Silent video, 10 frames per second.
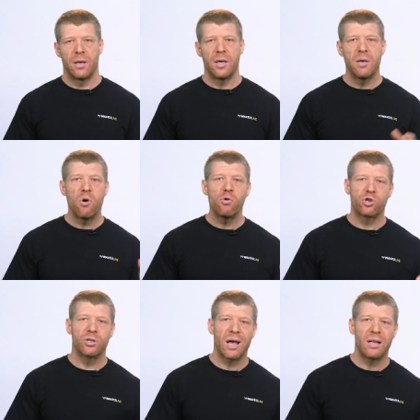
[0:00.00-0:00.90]

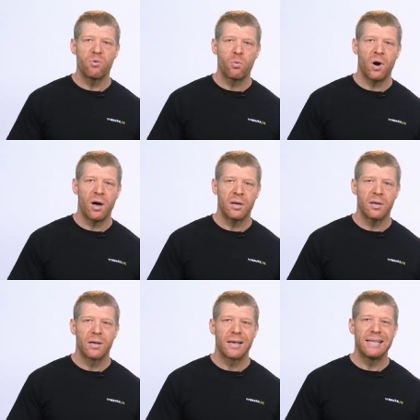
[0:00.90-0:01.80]
Emotion
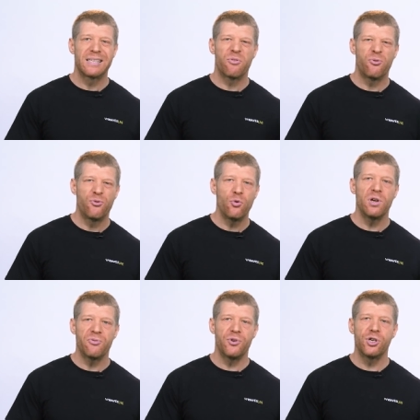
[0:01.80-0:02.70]
LV1 is a
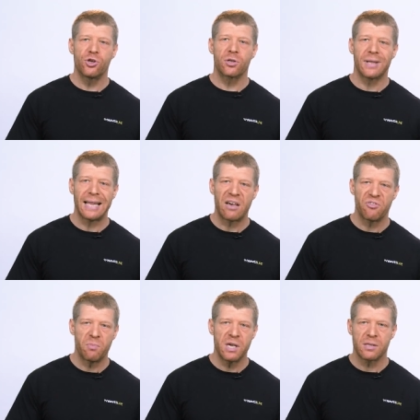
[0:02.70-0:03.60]
fully featured
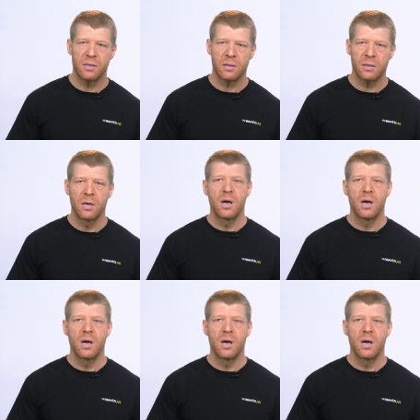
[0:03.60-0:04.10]
live mixer